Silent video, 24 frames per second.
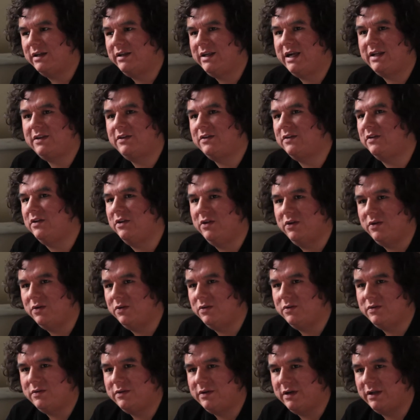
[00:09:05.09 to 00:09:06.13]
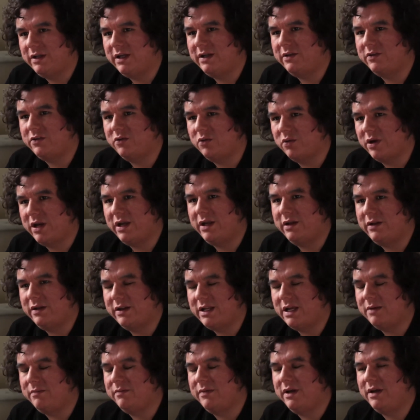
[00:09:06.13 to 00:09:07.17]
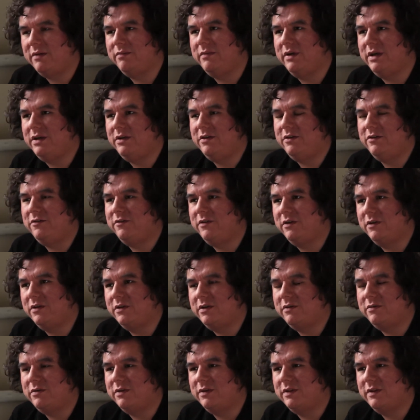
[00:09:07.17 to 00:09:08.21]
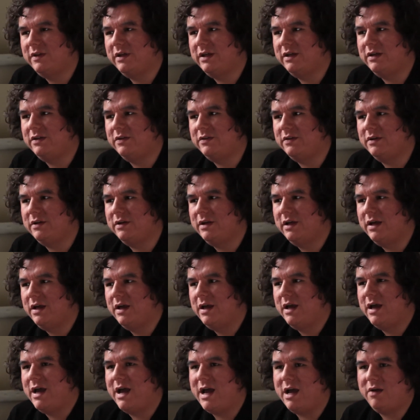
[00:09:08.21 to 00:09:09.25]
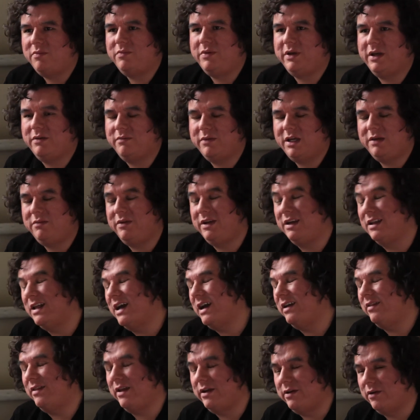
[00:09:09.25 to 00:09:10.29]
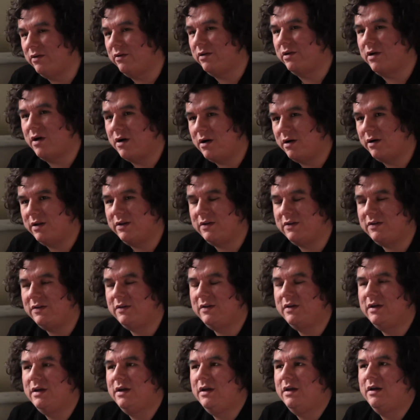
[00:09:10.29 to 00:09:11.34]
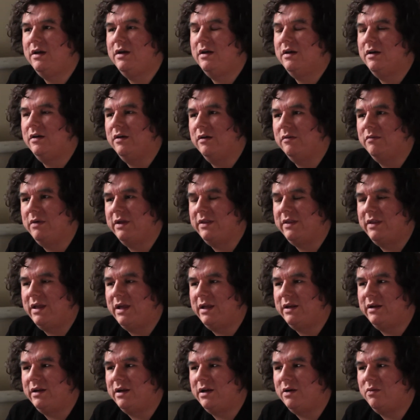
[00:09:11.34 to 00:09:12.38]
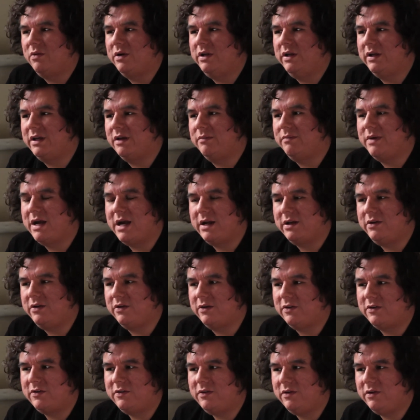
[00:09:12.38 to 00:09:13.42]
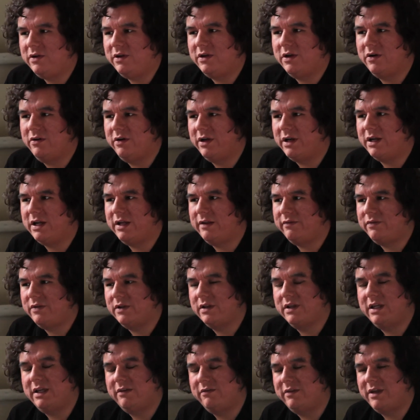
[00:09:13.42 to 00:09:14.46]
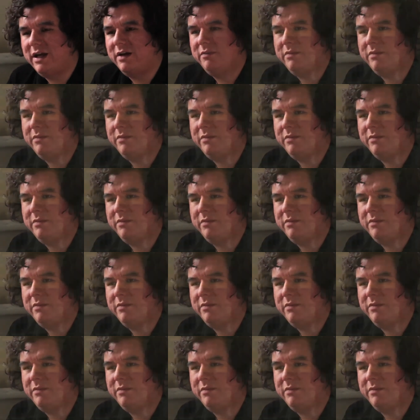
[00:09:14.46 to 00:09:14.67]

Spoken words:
gets to you, and that's great, and that might make you feel different things and happy and maybe glad that you're an artist. But then when you get back to your studio, you're going to have to leave that